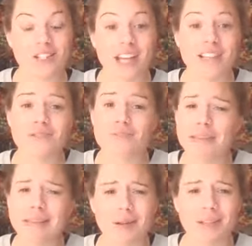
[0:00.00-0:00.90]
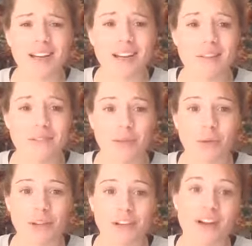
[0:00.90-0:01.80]
Change is really only uncomfortable
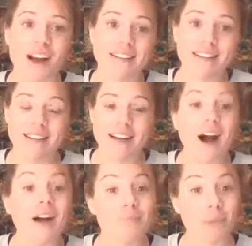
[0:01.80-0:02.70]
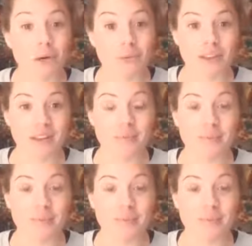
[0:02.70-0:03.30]
when you're not on board with it.